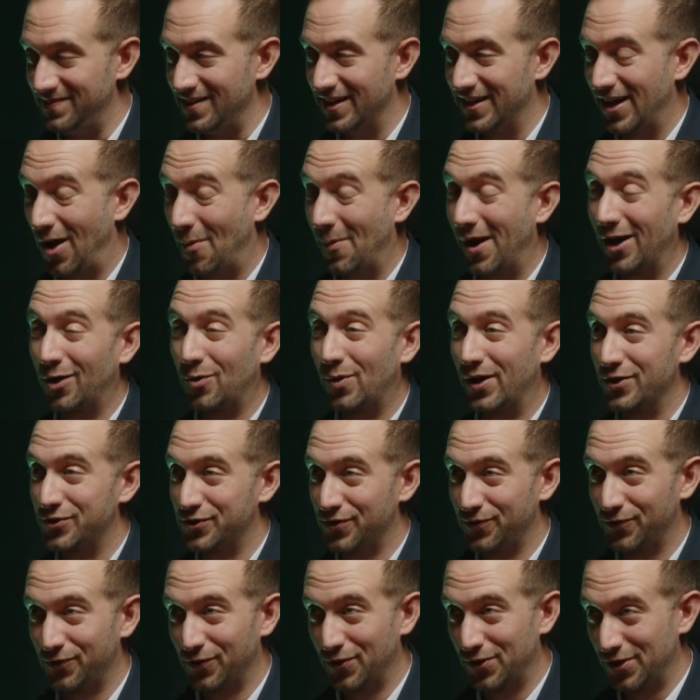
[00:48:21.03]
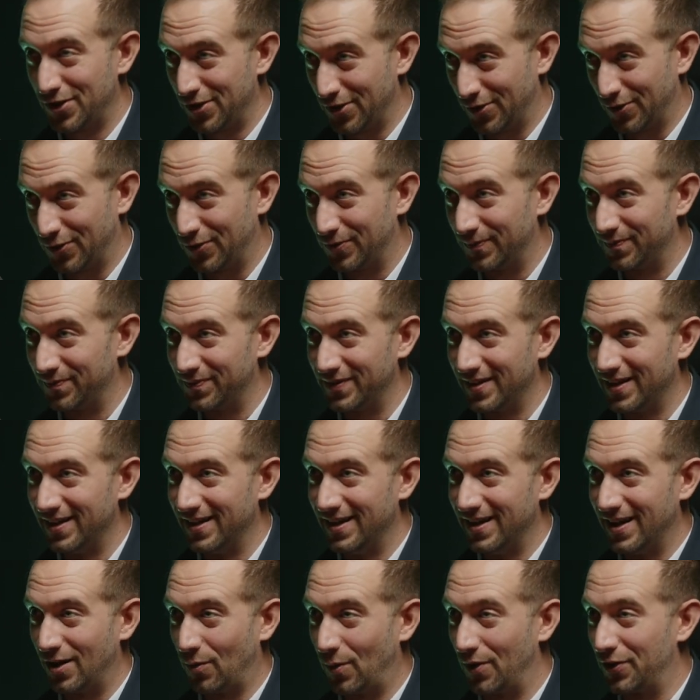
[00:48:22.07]
Now, my question for you,
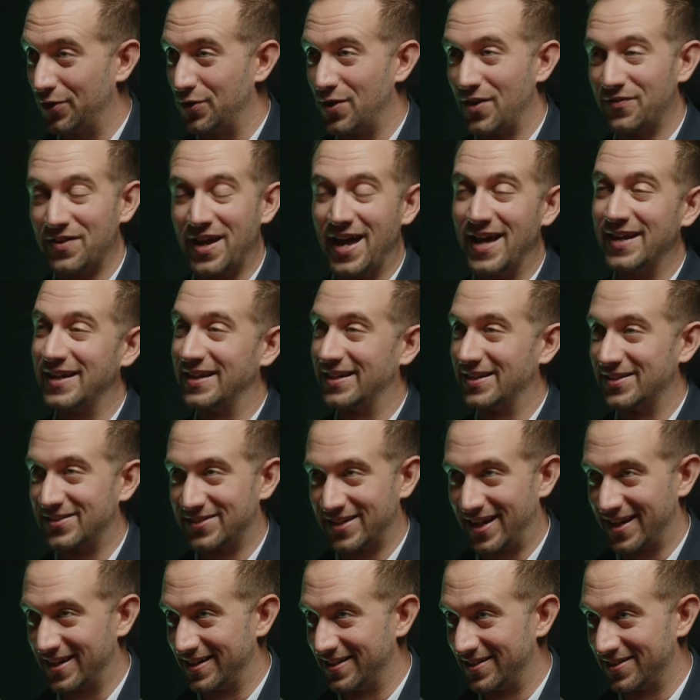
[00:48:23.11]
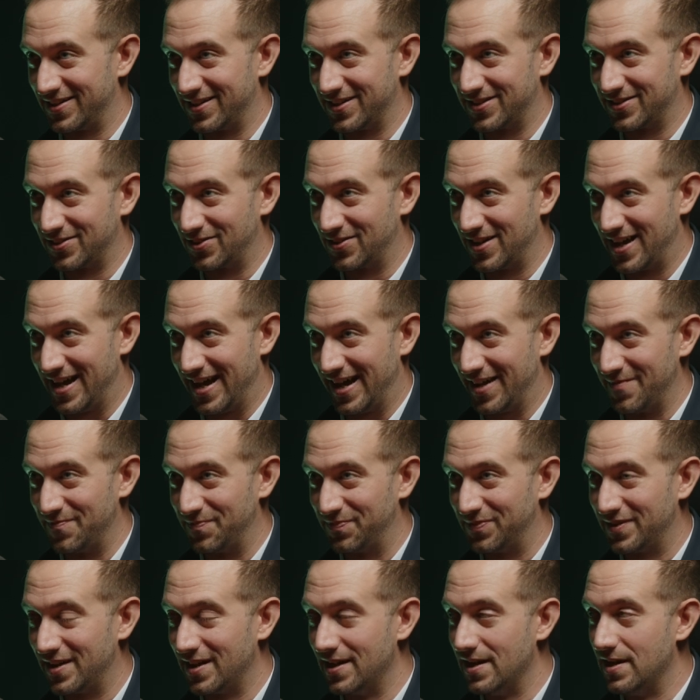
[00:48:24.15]
whether you have any insight into this or not,
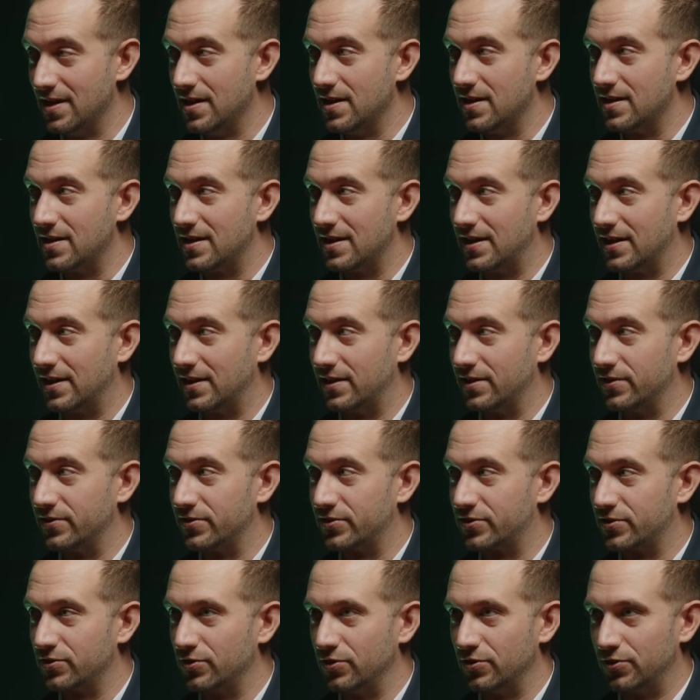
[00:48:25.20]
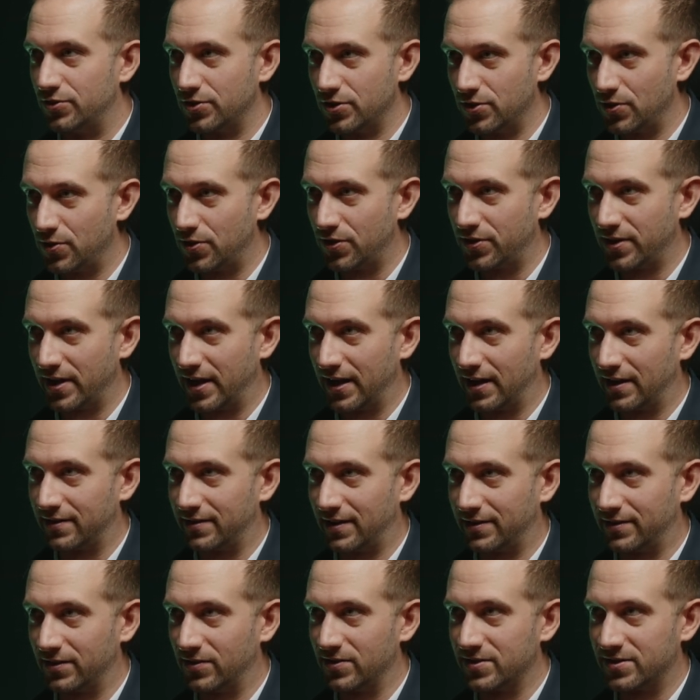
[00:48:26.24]
is do you think
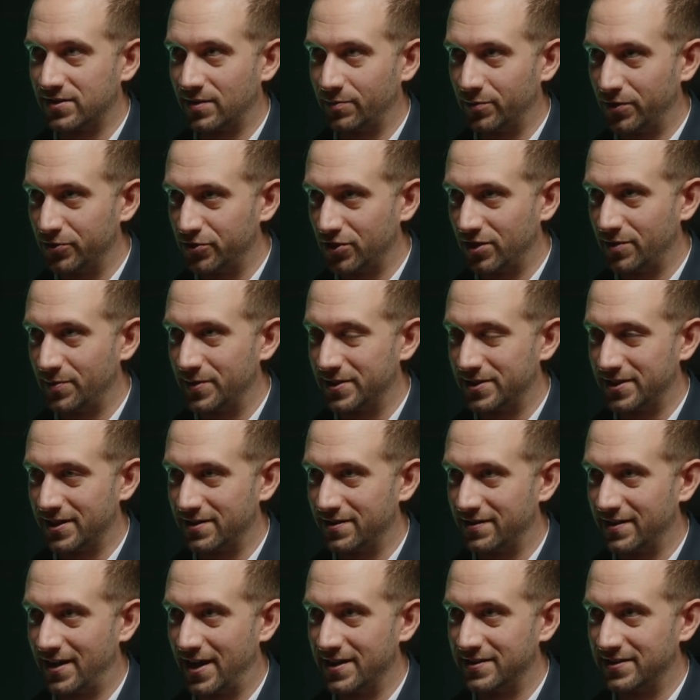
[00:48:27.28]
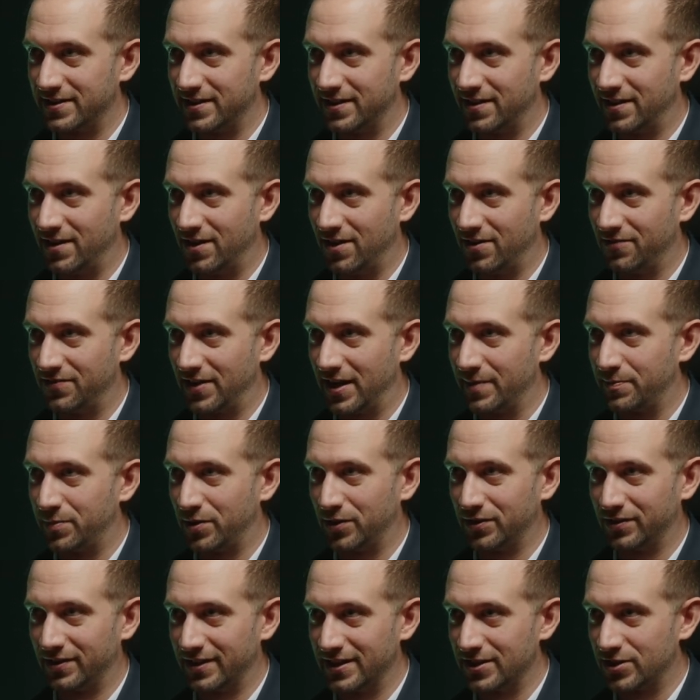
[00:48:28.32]
that there is some legitimacy to the idea of a
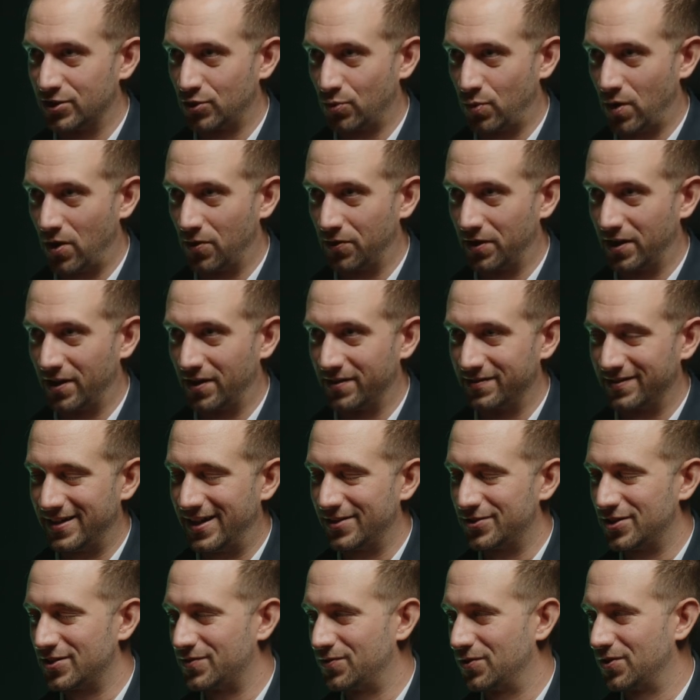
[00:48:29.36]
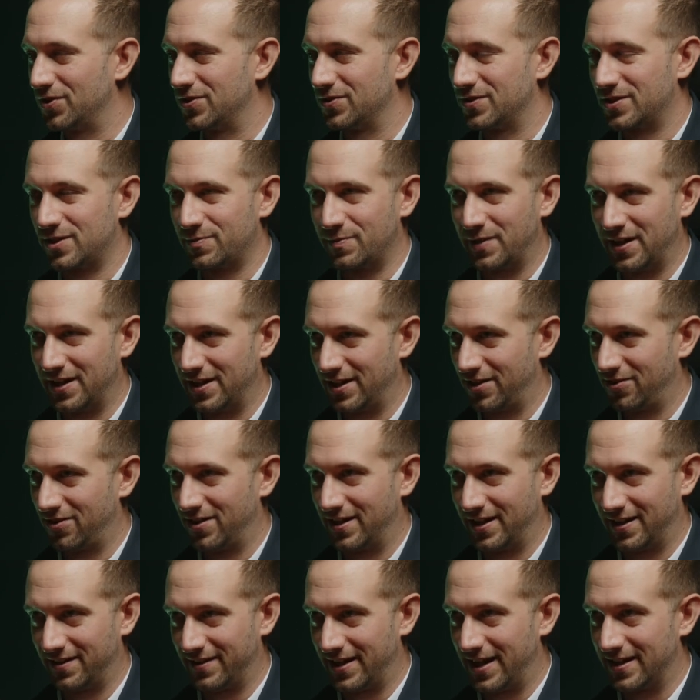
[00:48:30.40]
police quota, not just for speeding or
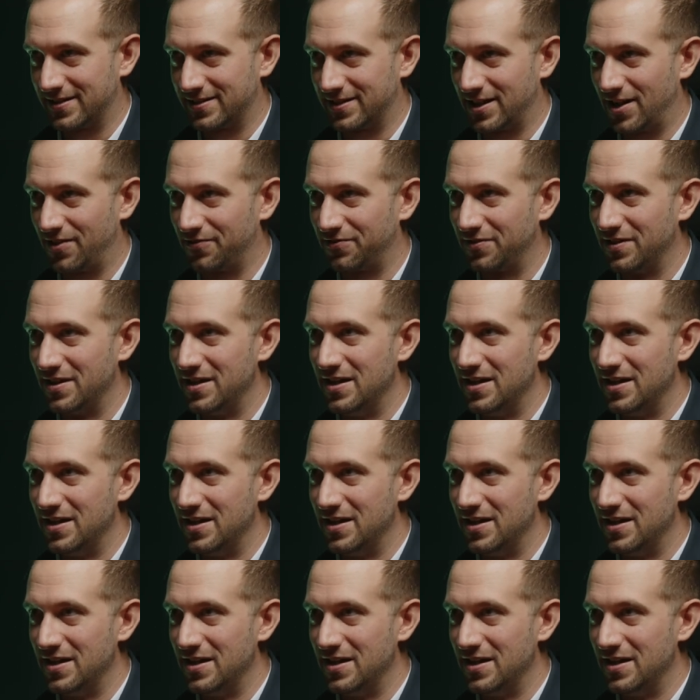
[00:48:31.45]
any of that stuff,